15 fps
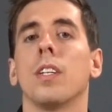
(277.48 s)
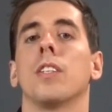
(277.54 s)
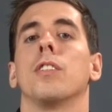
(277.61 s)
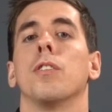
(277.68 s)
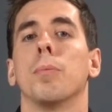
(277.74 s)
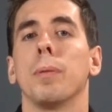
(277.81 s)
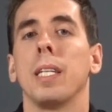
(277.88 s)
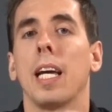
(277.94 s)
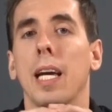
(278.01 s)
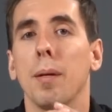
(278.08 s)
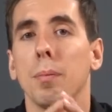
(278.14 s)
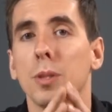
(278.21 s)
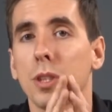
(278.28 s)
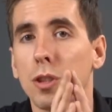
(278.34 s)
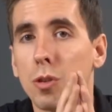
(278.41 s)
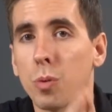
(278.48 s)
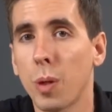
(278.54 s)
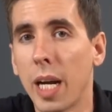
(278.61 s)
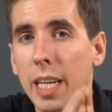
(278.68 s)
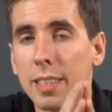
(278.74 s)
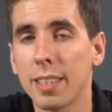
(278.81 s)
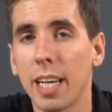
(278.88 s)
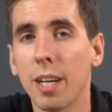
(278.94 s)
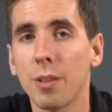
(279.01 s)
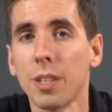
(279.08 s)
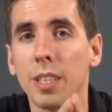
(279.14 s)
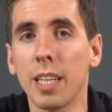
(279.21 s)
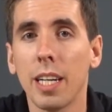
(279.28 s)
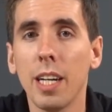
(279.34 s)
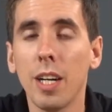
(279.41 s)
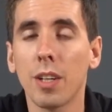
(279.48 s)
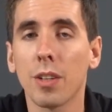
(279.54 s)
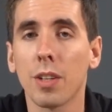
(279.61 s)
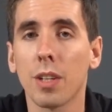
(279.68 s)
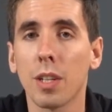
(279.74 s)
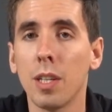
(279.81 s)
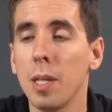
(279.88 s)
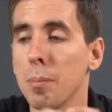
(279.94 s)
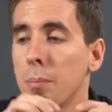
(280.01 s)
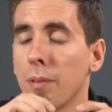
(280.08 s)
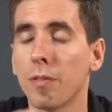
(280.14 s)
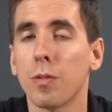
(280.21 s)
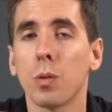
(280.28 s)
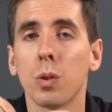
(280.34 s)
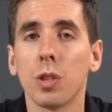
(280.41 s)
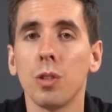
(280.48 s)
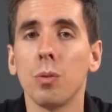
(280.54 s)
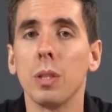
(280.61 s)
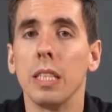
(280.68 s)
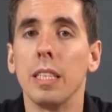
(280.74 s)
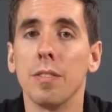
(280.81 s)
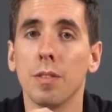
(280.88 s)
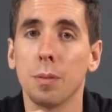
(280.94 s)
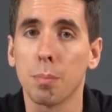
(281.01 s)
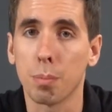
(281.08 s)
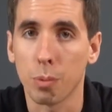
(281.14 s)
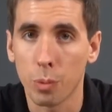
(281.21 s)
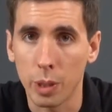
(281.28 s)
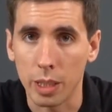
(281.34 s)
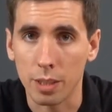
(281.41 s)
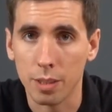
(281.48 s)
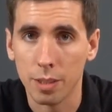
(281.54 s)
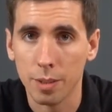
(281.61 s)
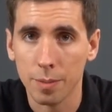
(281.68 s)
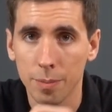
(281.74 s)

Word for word: you'll be able to track down an error before you even print.